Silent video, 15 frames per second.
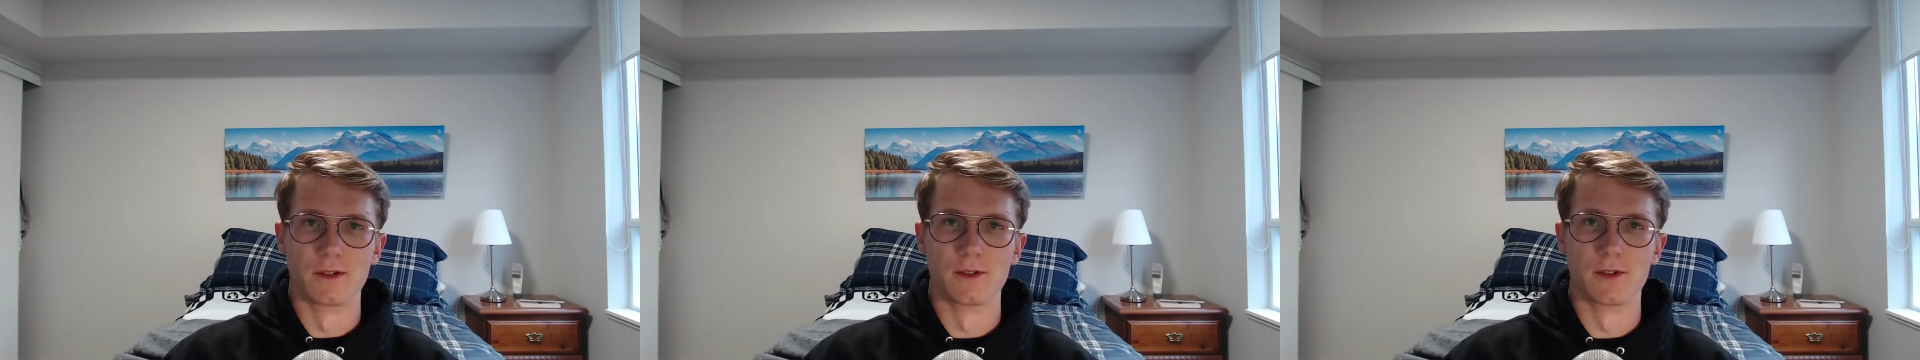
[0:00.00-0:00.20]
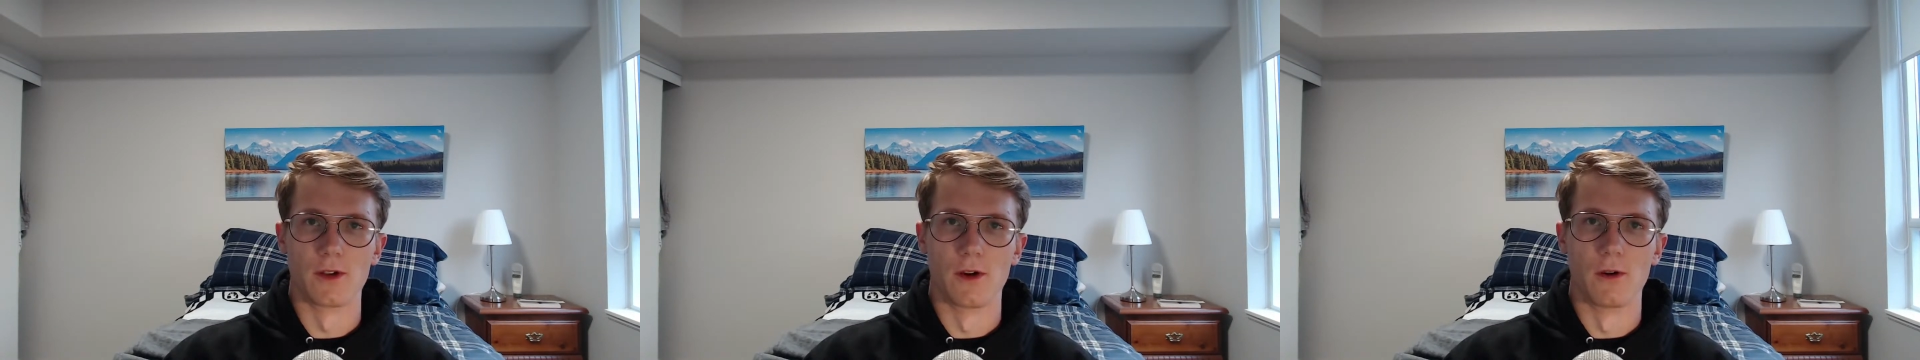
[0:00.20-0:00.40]

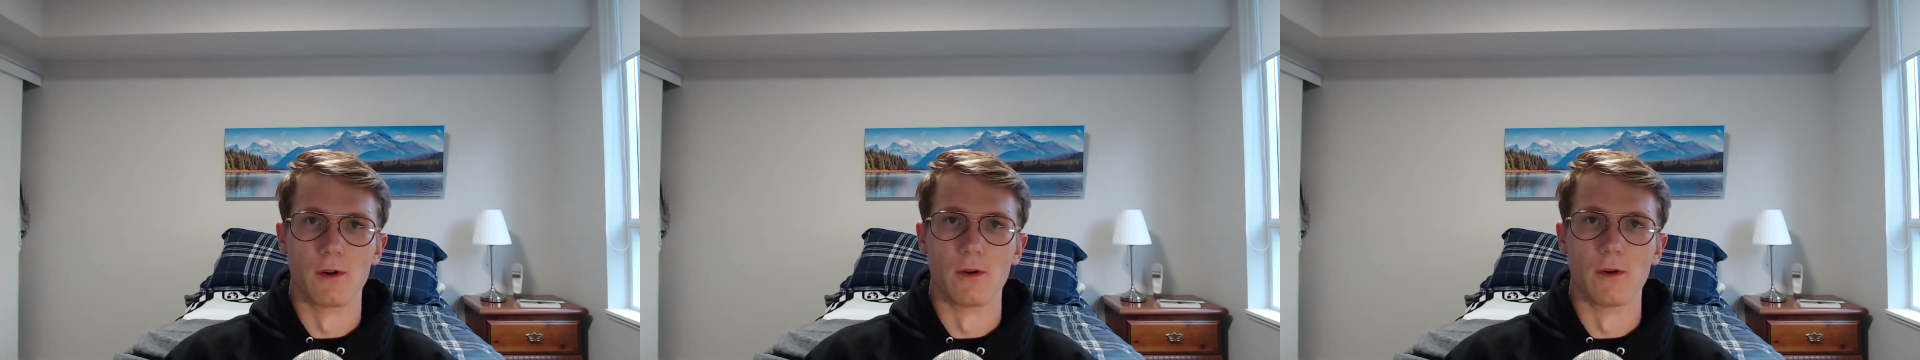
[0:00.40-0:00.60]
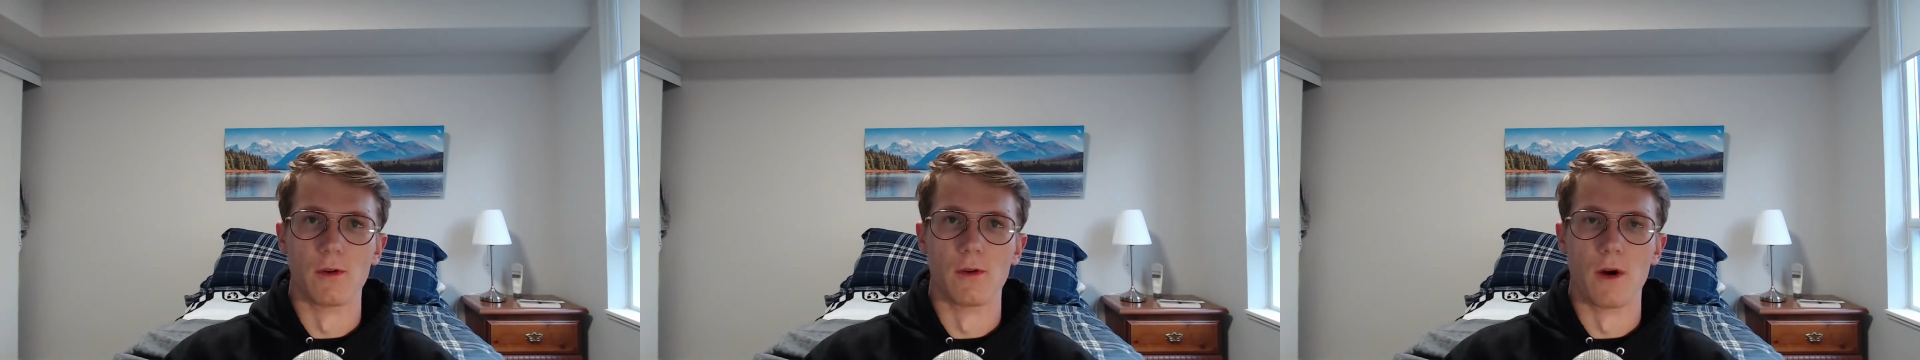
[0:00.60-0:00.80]

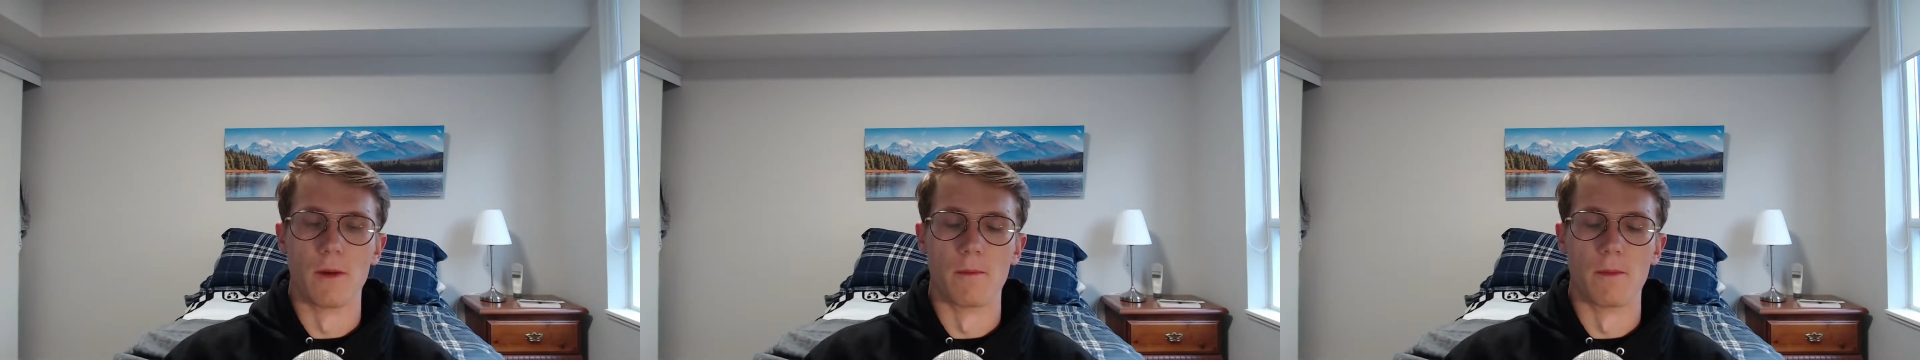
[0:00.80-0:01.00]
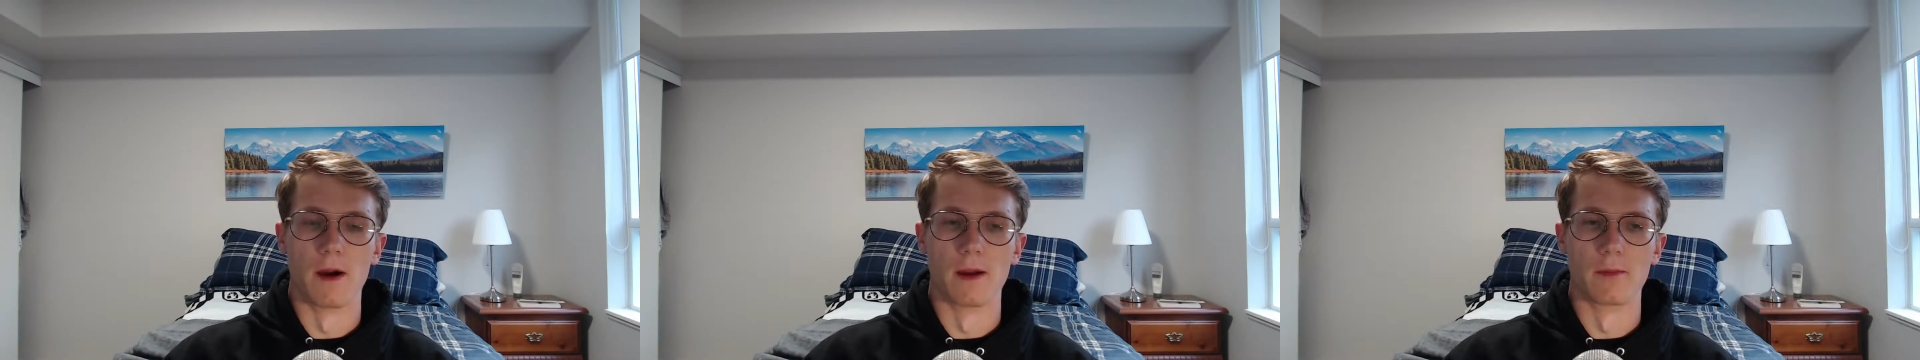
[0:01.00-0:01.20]
so
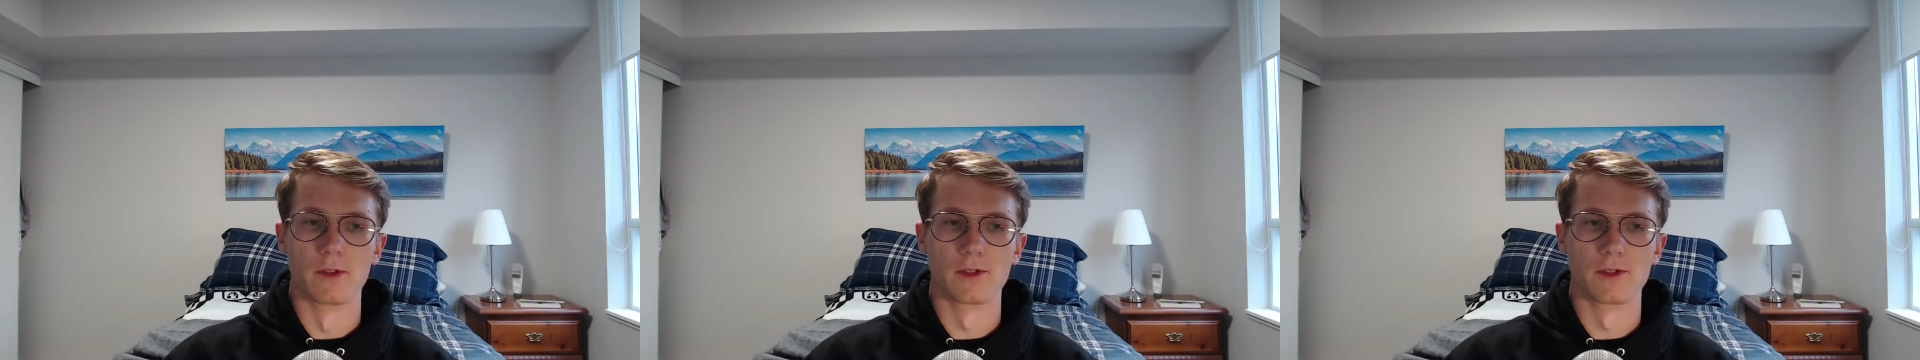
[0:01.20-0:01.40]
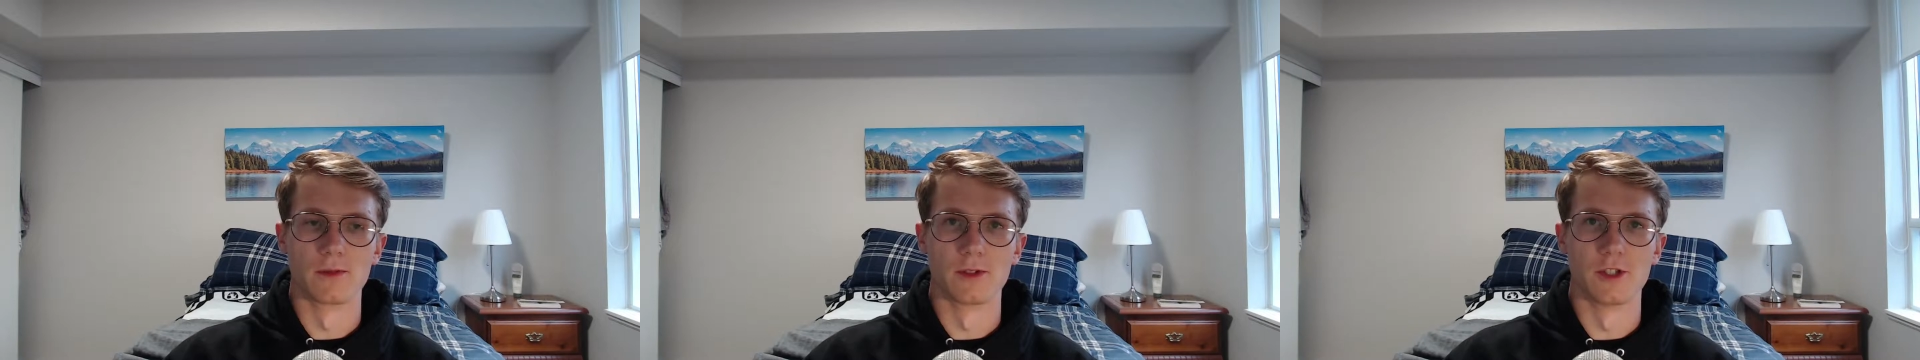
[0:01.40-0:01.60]
my
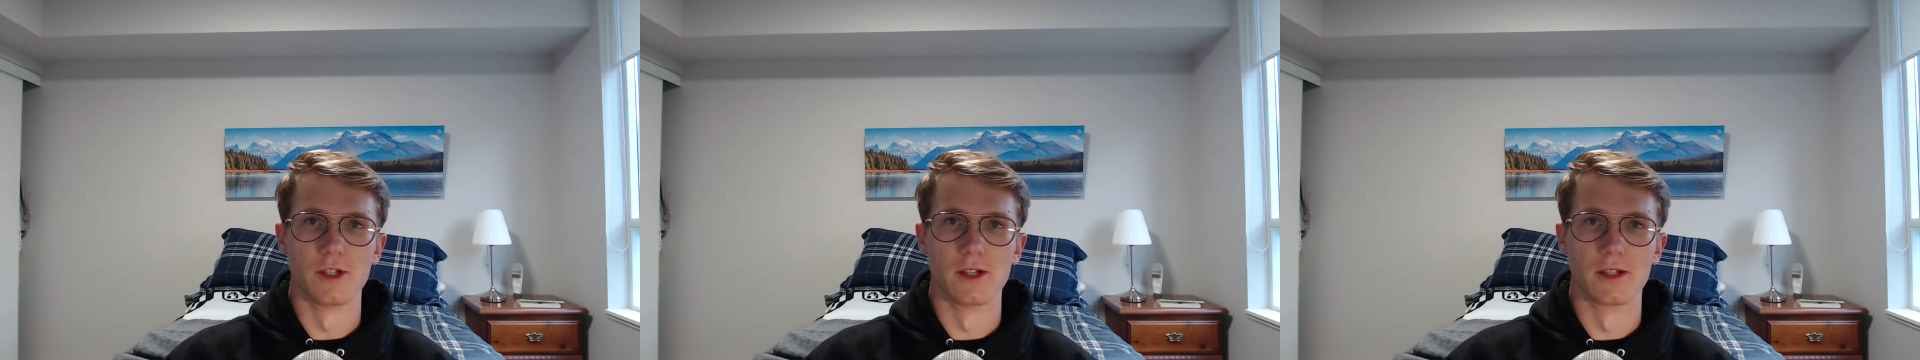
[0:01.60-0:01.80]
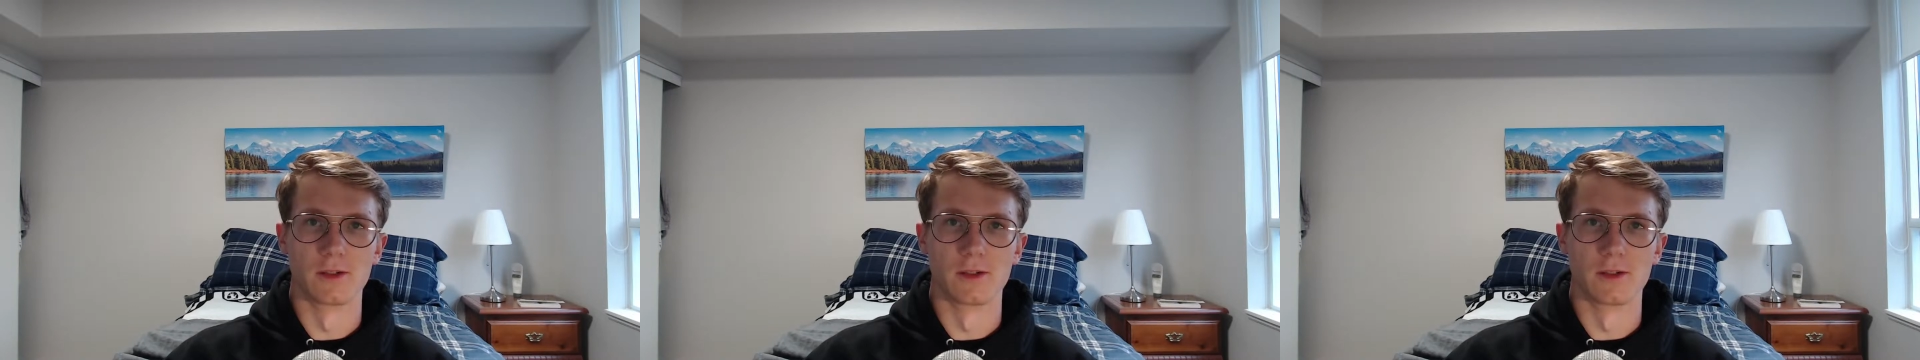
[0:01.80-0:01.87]
personal machine